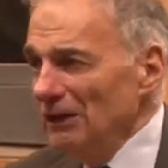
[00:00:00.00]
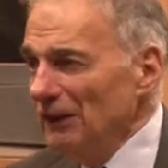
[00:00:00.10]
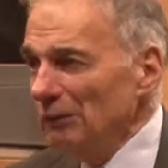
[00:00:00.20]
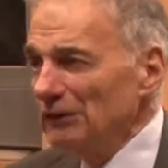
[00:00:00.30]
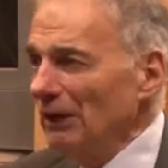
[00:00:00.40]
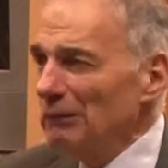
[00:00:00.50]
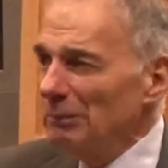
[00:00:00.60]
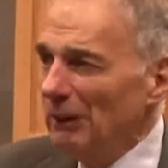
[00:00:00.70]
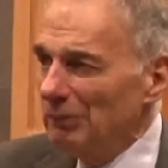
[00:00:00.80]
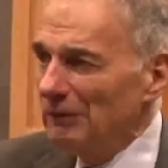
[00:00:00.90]
That was never
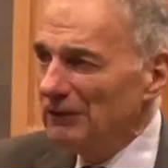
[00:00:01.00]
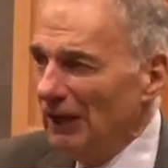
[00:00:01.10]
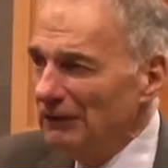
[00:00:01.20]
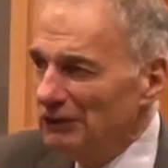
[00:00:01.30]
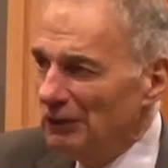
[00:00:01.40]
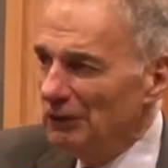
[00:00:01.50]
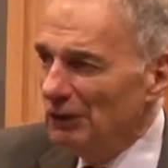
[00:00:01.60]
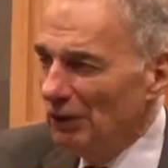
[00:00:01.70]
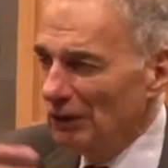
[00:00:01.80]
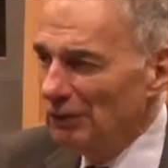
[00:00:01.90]
publicized during the
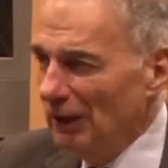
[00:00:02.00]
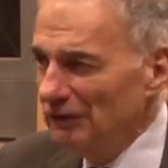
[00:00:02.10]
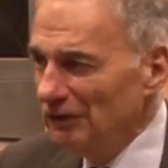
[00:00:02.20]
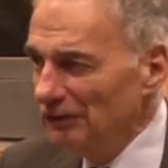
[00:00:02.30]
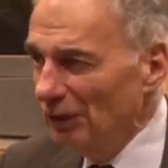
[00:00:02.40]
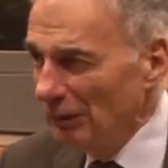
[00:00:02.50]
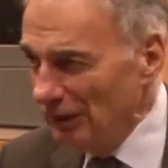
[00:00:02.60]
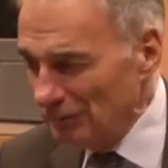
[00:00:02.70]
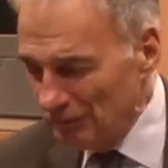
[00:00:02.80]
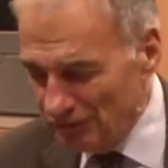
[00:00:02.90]
oil crisis. No one ever